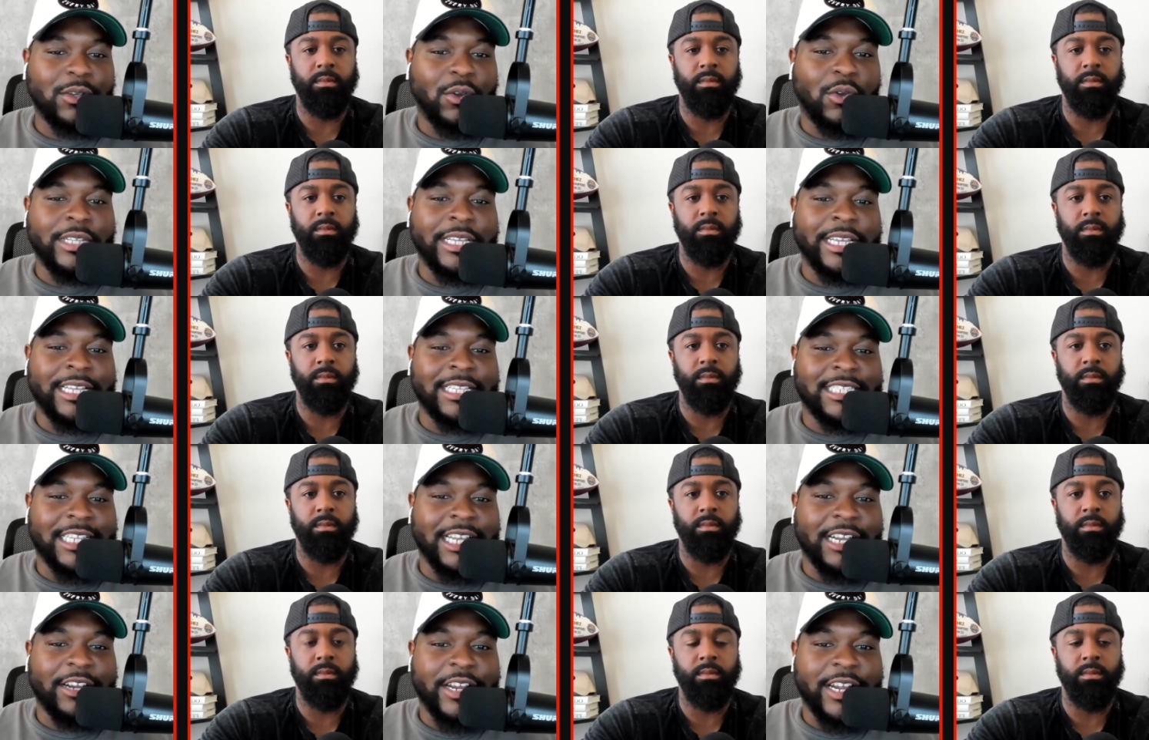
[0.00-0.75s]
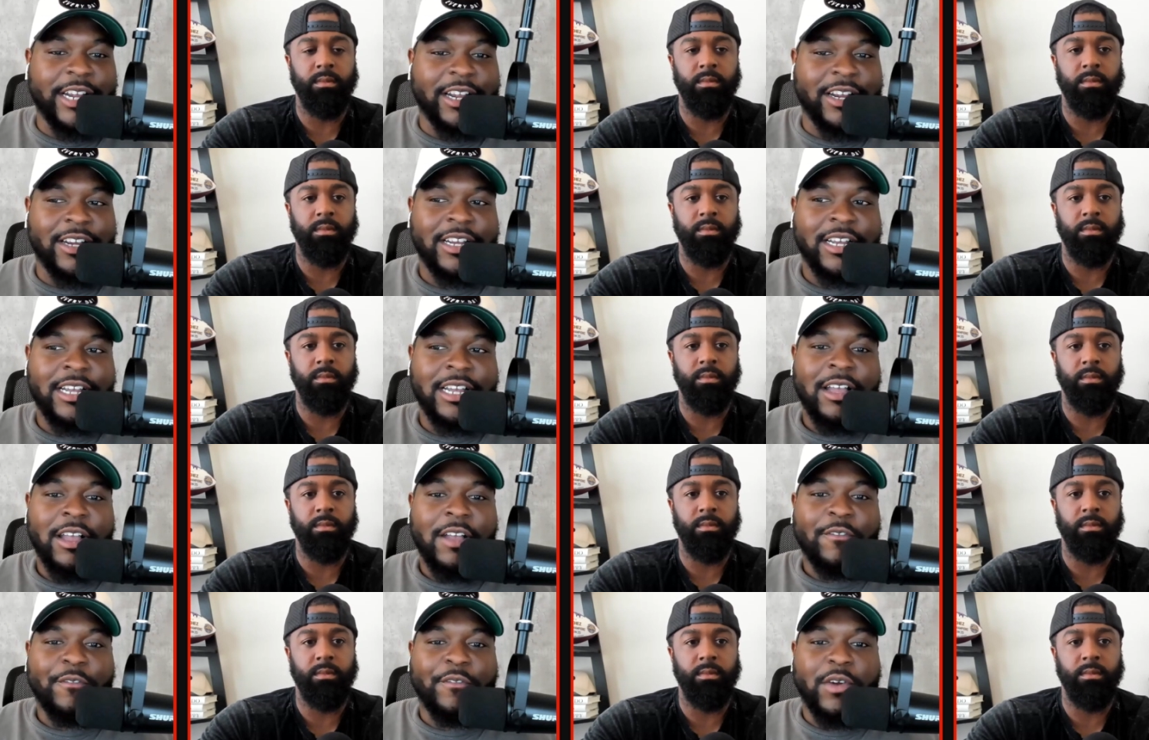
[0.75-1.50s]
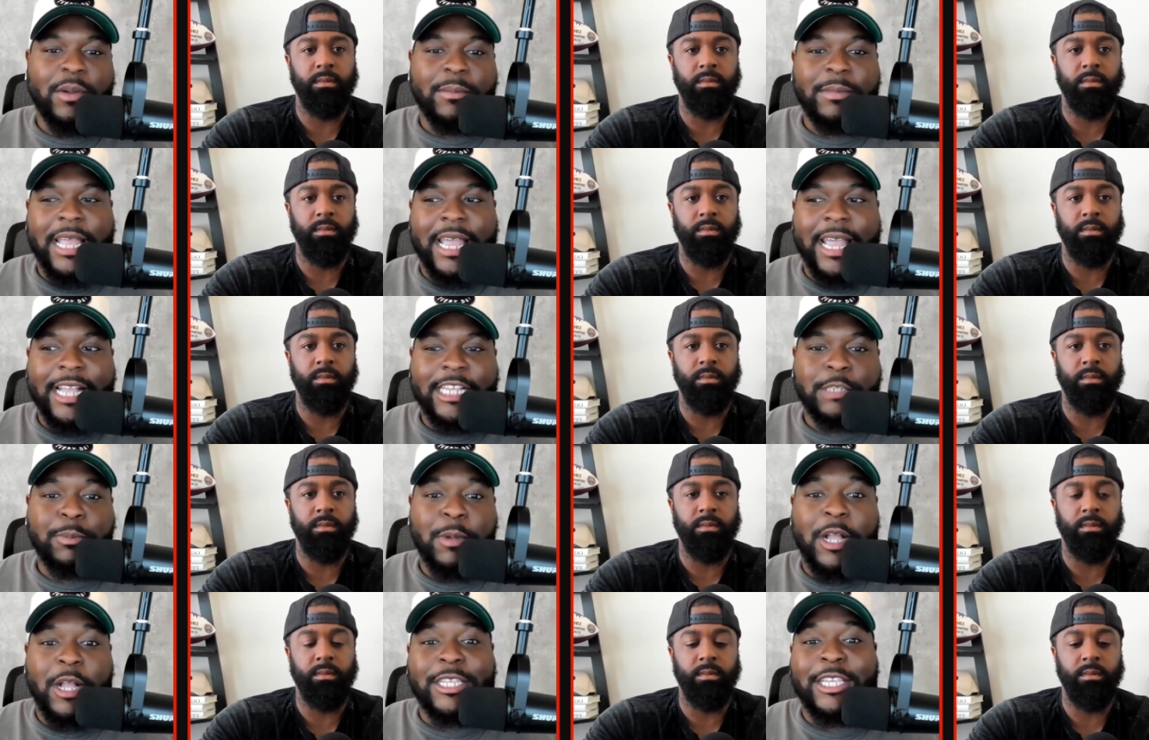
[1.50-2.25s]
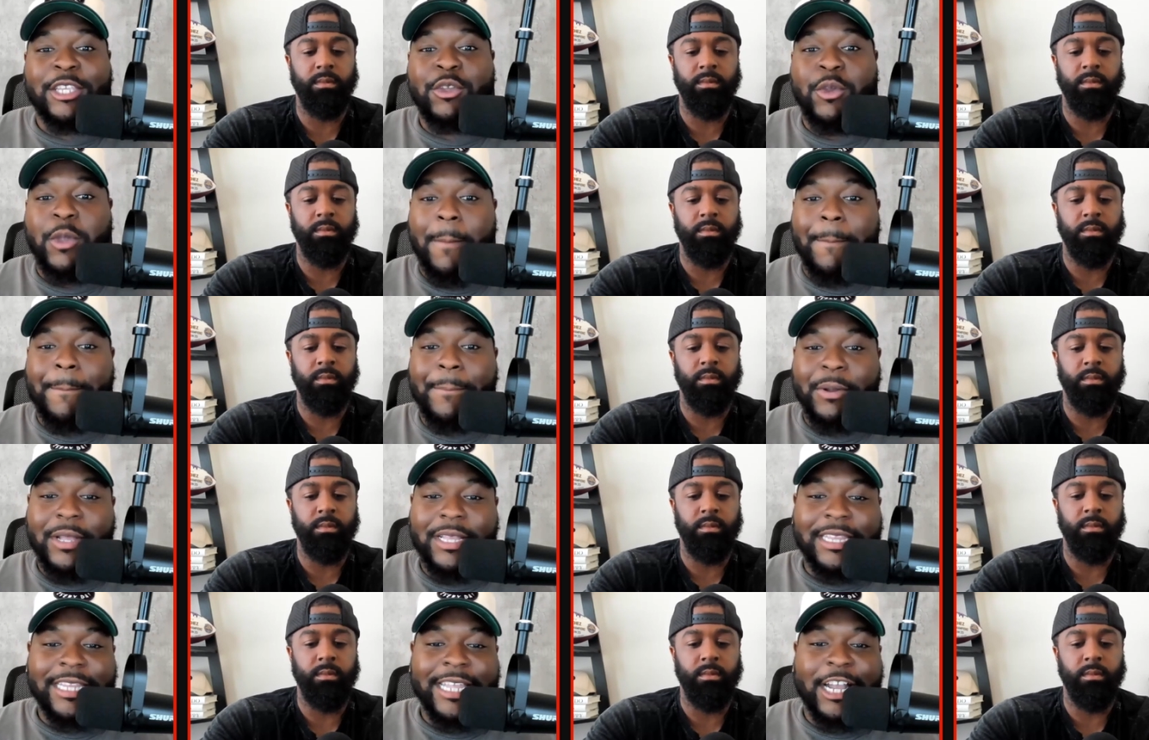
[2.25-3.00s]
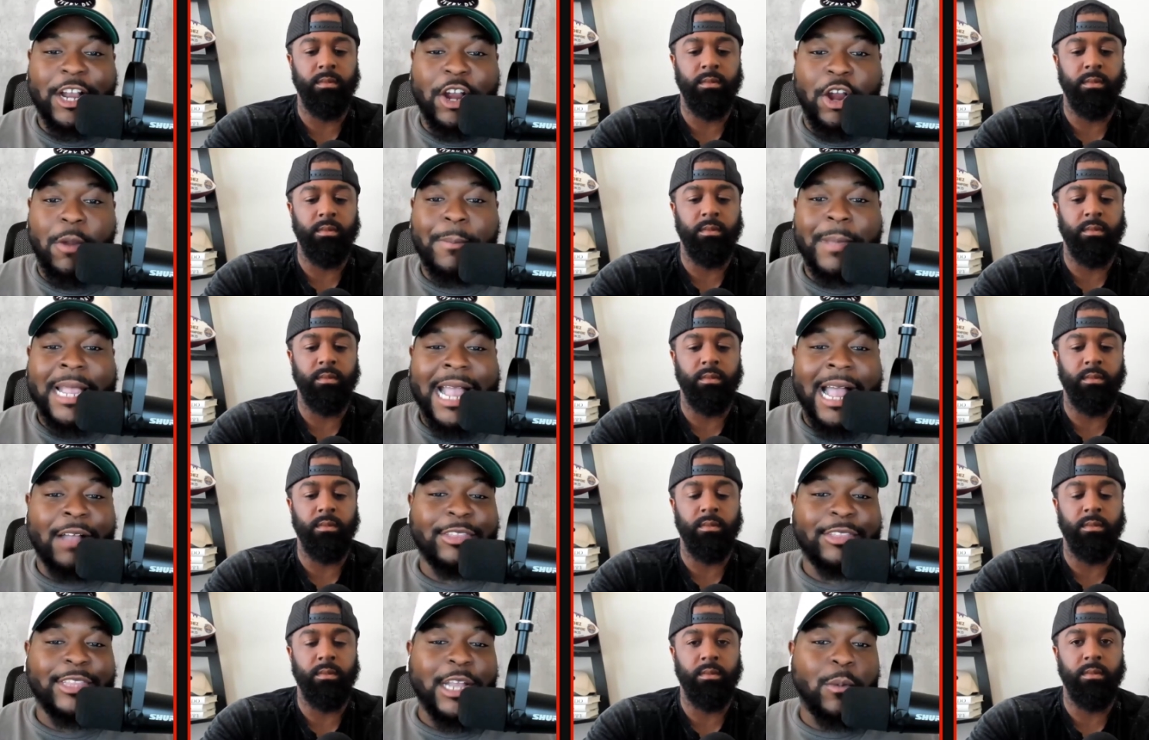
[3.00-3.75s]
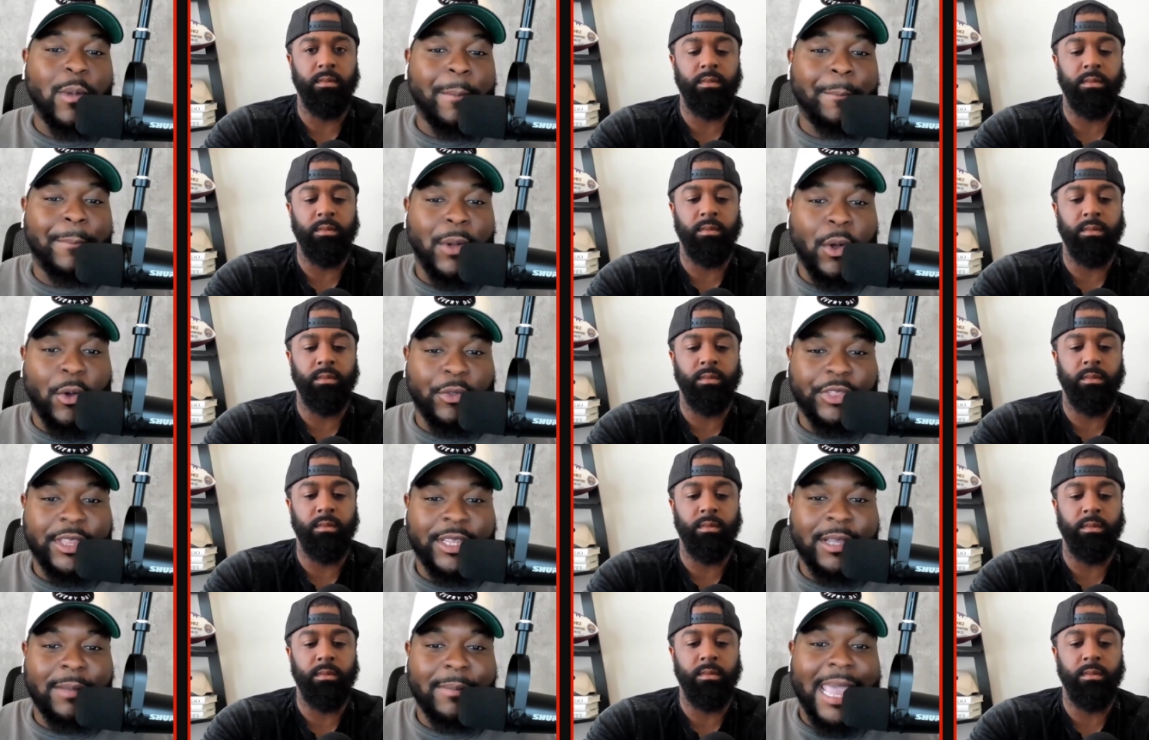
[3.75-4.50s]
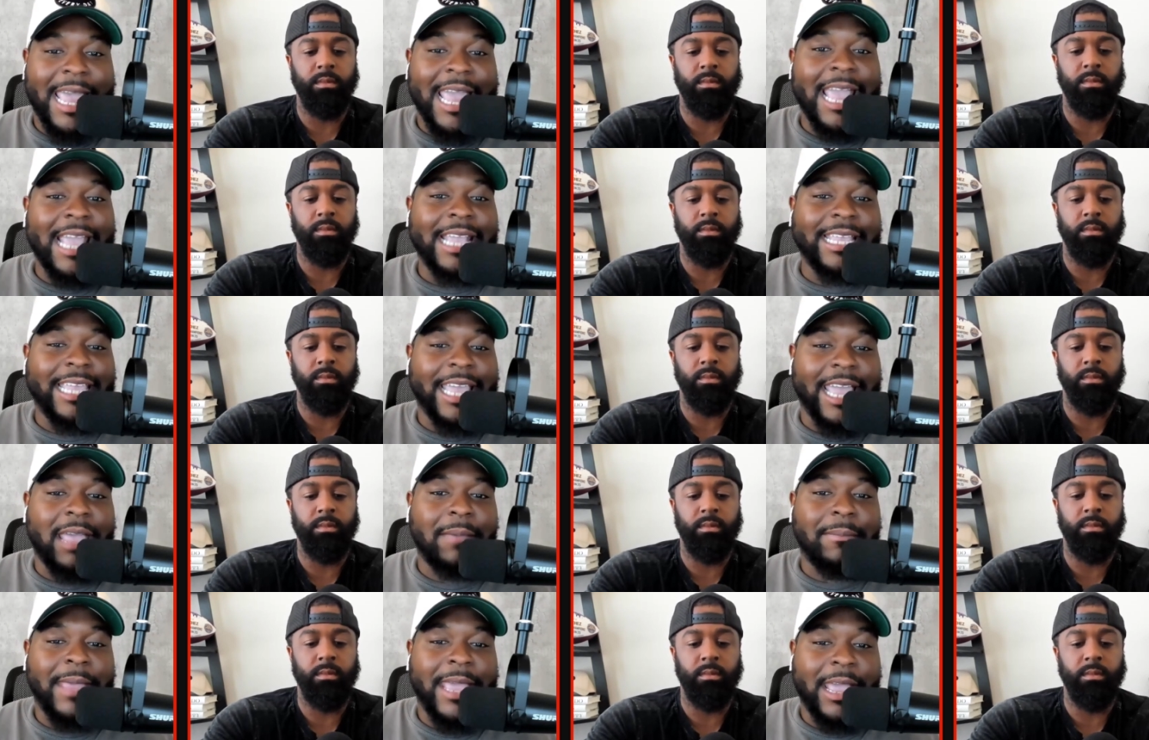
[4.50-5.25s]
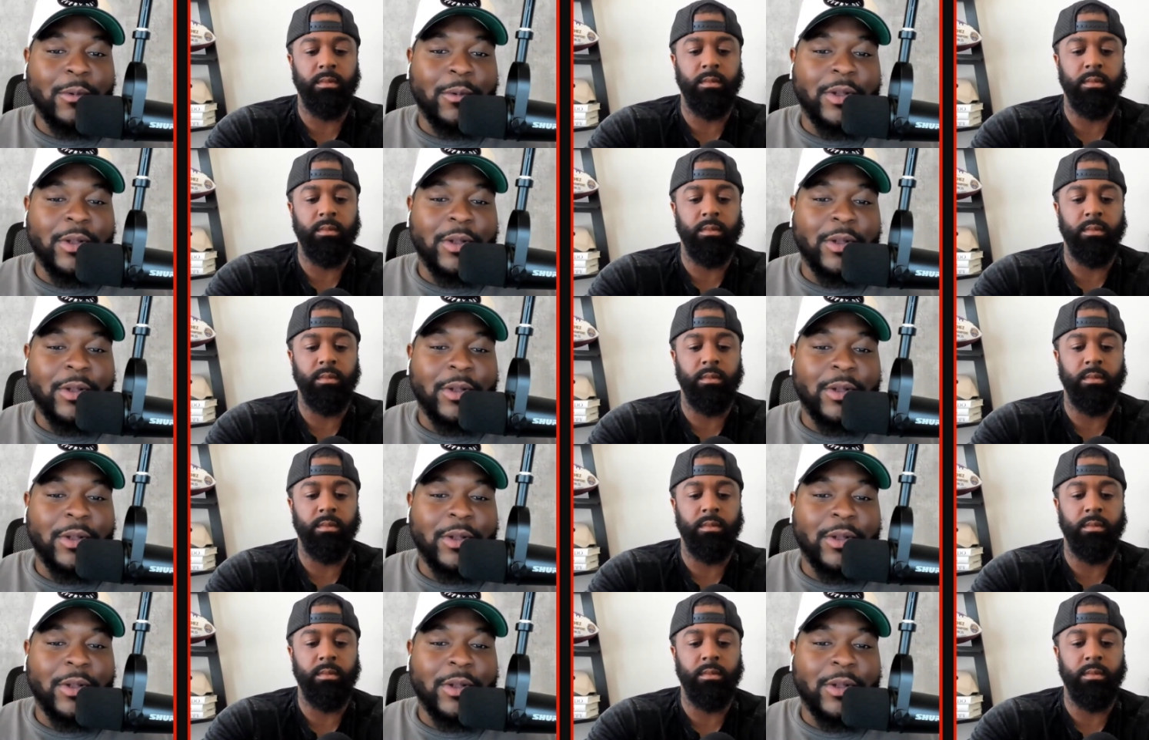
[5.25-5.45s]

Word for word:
Speaker 1: on the interior from the edge spot, then you could put Nick Herbig out there with both of them and Cam Heyward.